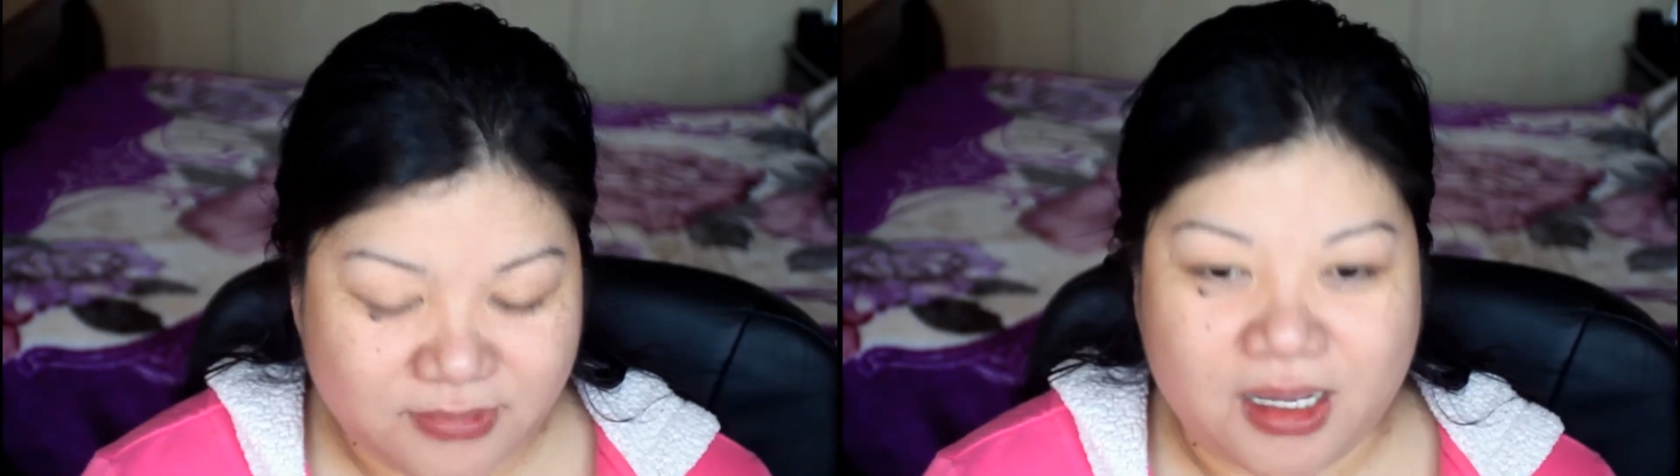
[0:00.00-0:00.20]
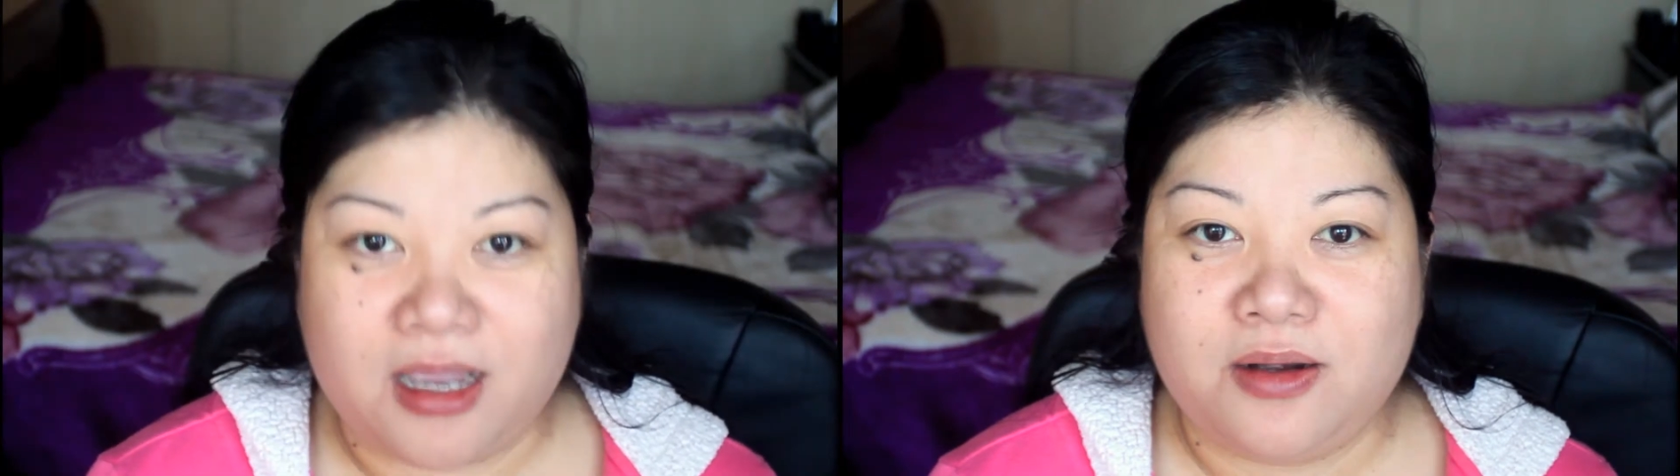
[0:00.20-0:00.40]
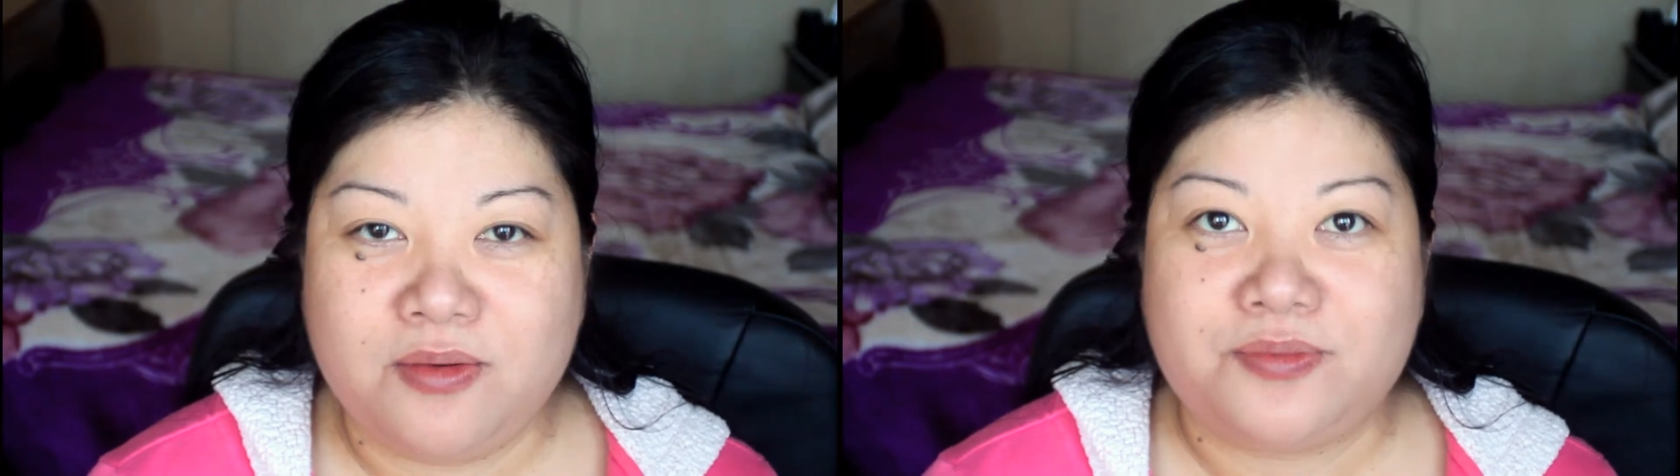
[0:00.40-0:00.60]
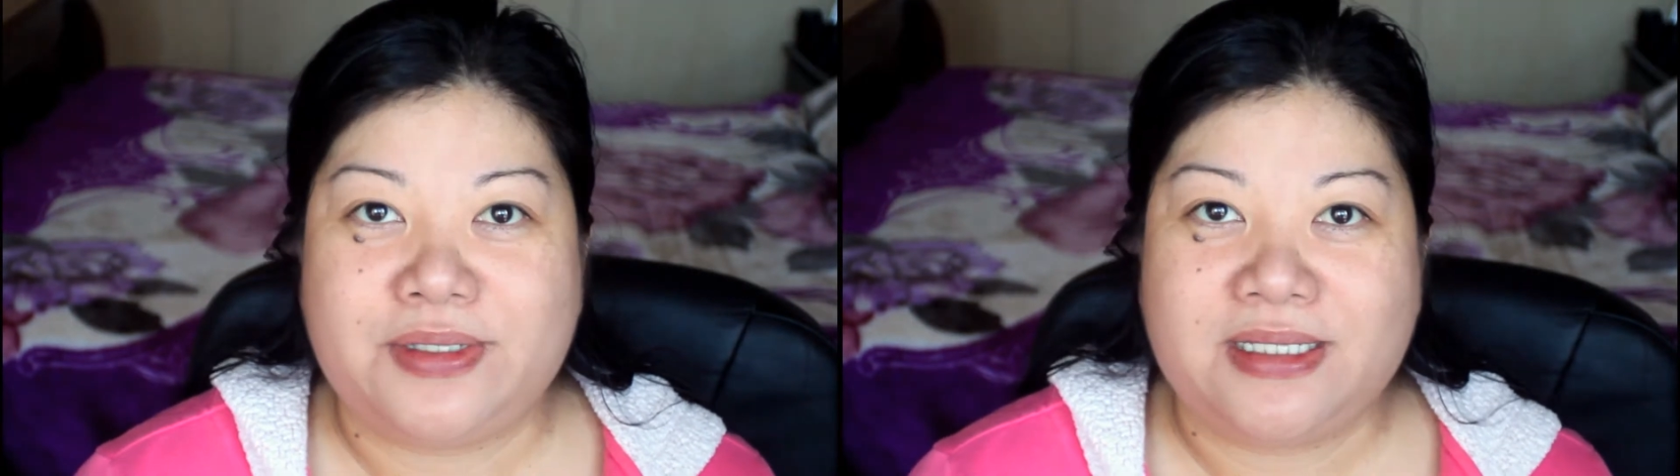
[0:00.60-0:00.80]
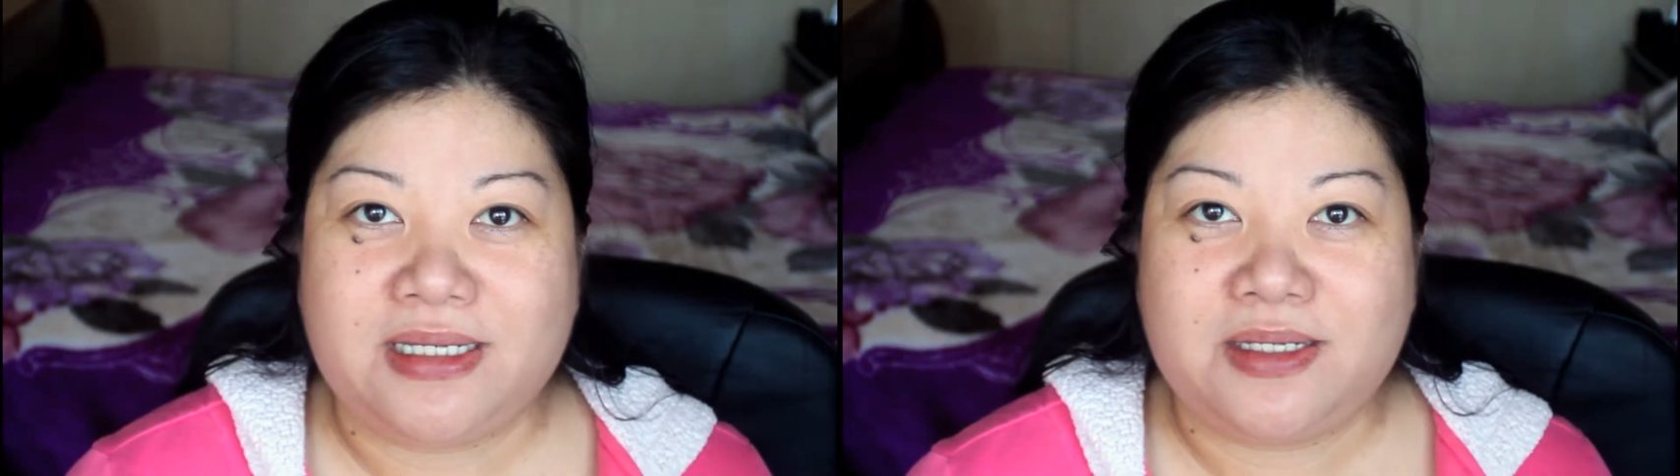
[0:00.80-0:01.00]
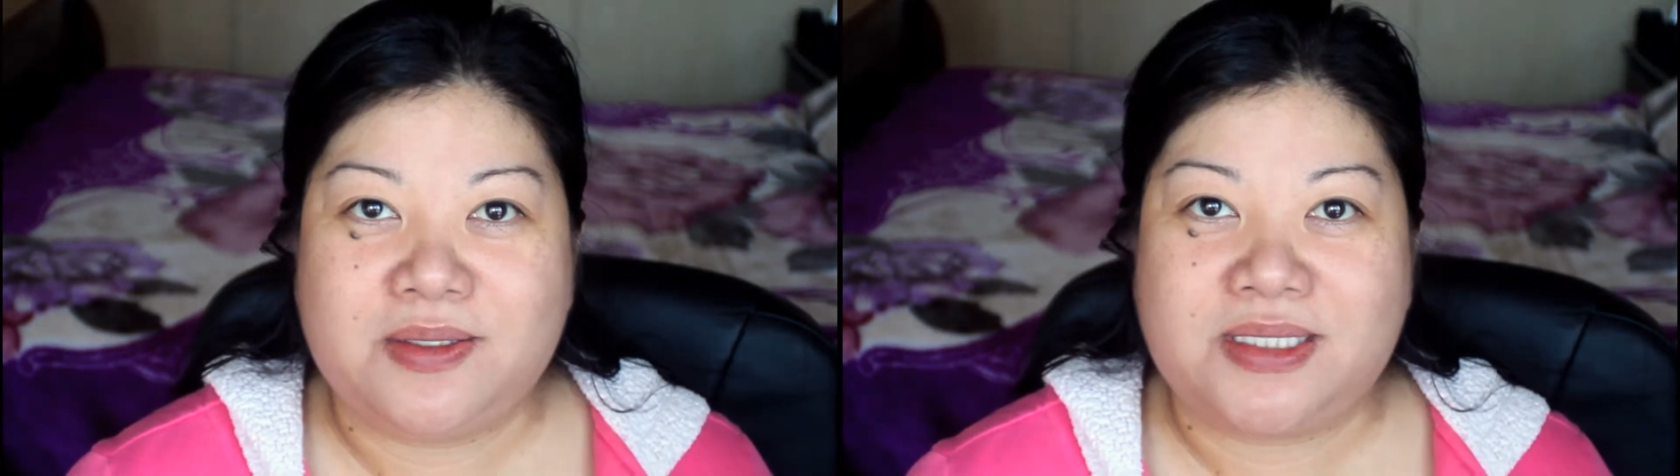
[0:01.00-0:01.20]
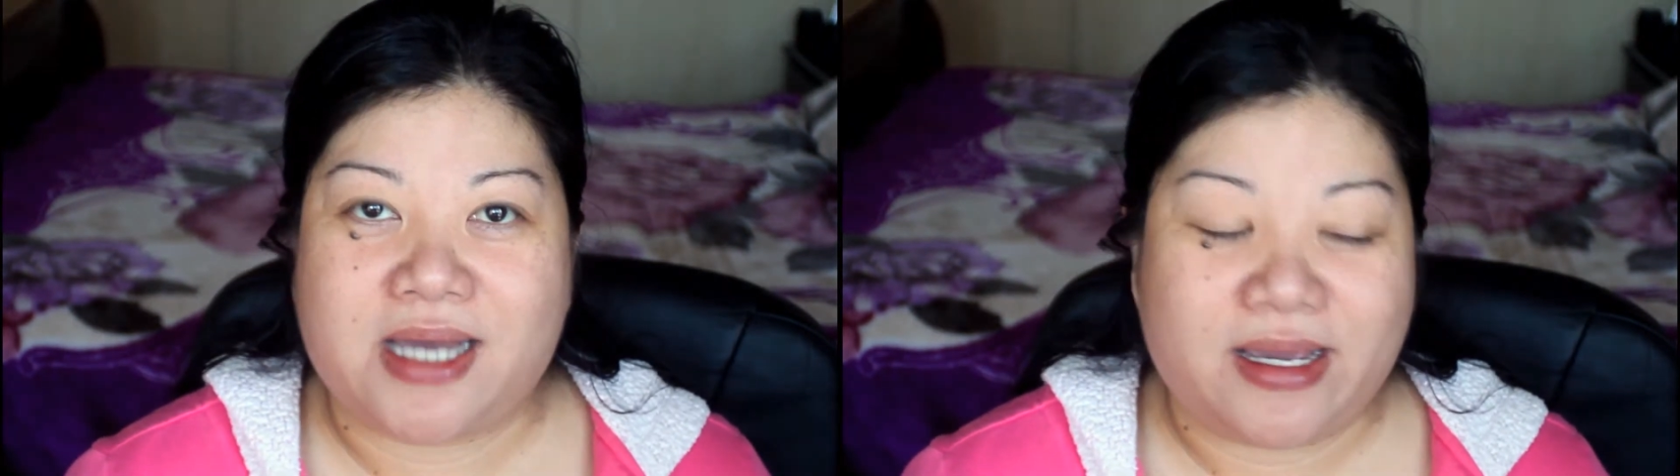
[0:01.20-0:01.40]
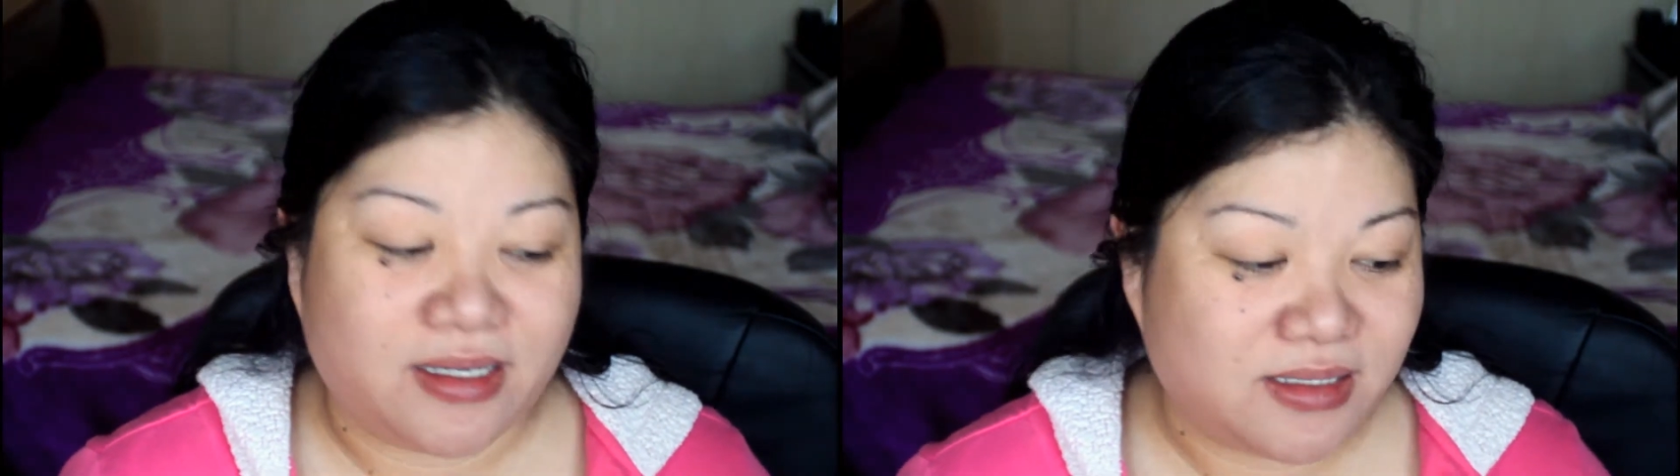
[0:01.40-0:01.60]
I don't really use
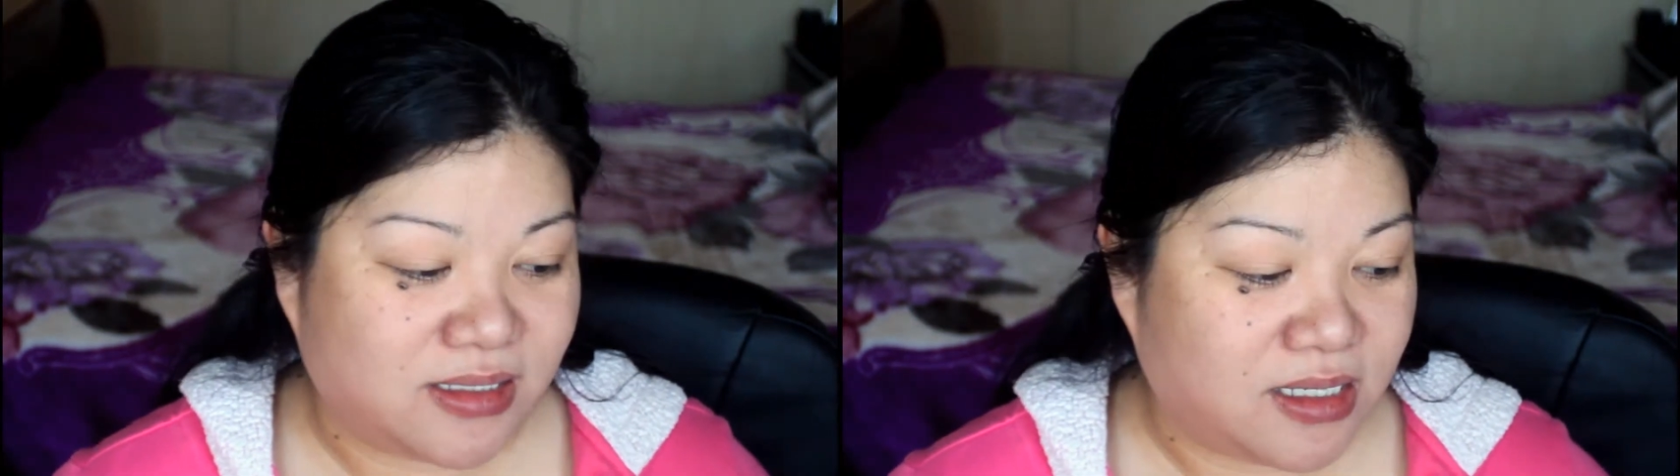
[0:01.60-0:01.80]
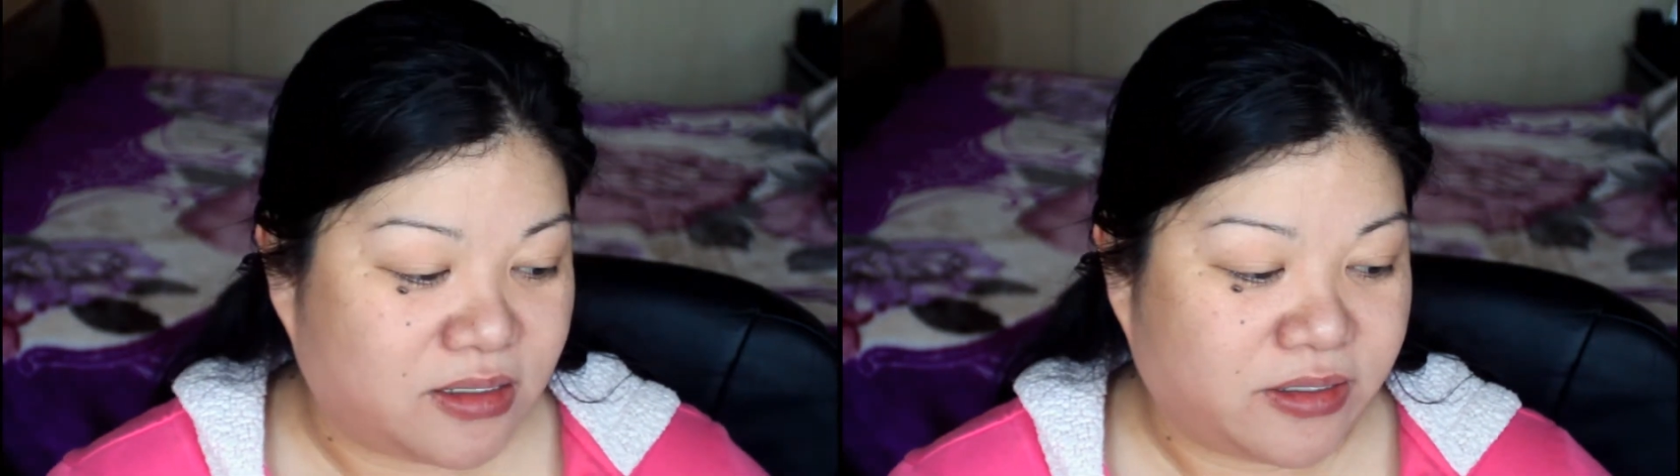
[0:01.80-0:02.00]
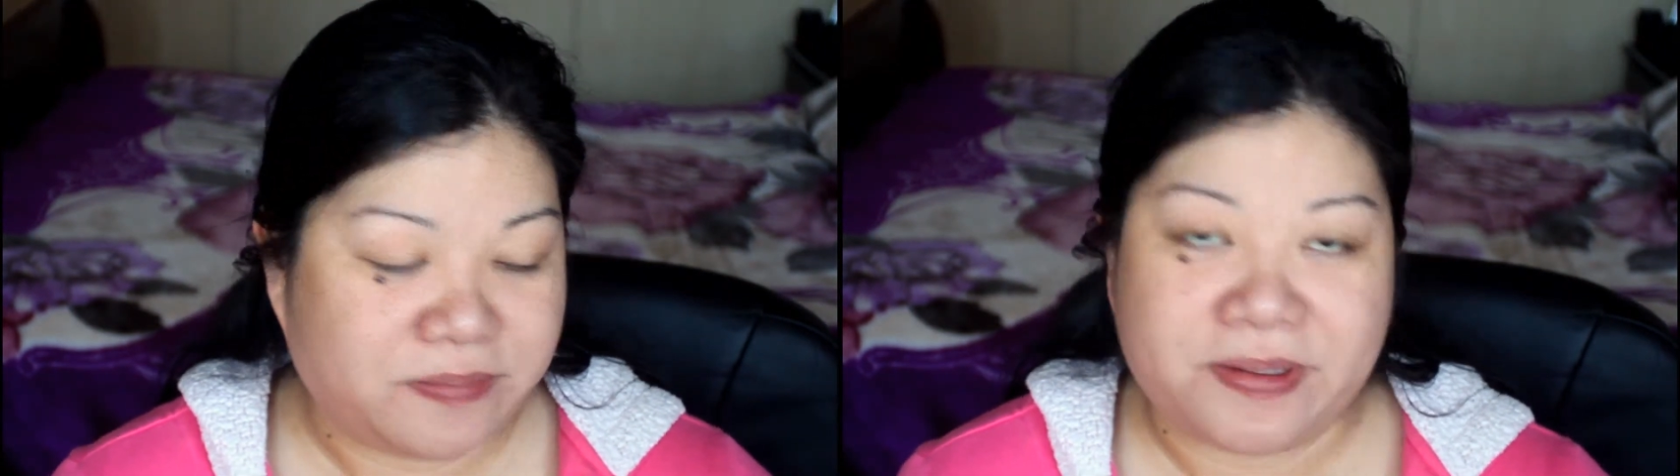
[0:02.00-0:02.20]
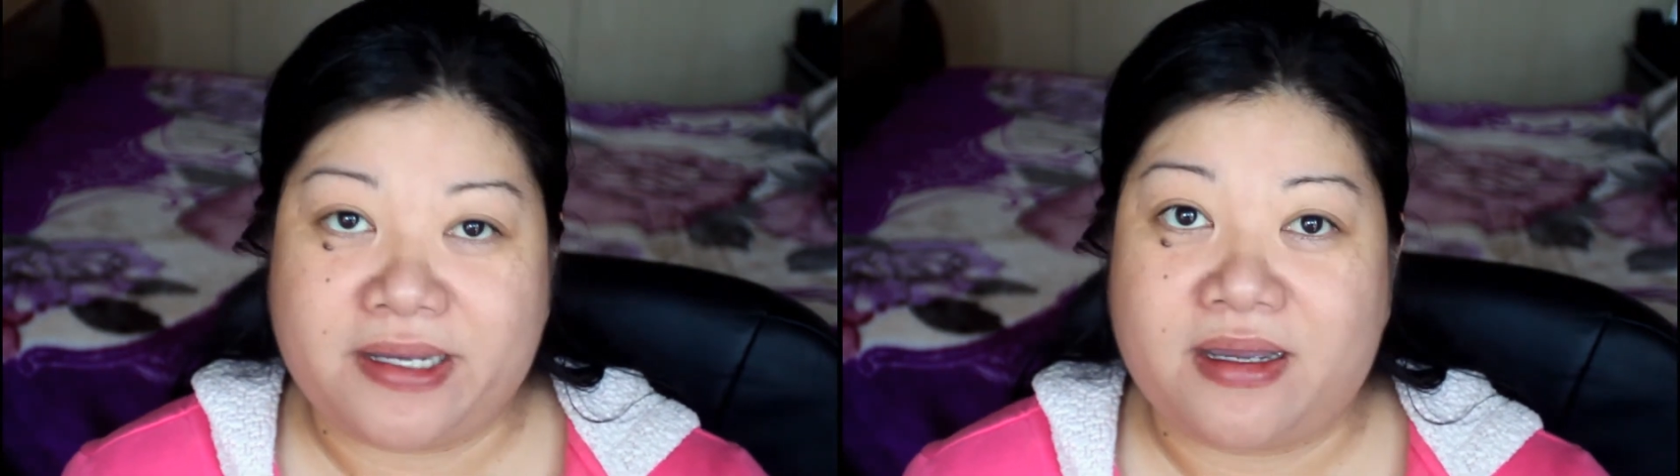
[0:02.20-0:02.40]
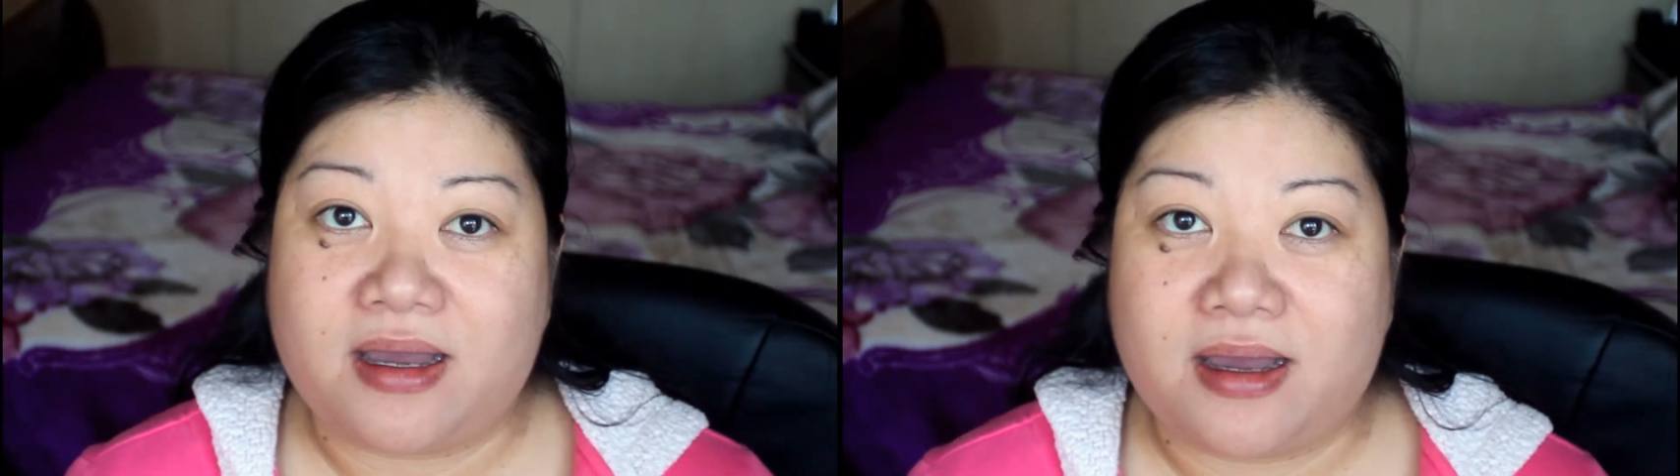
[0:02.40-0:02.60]
eye concealer, but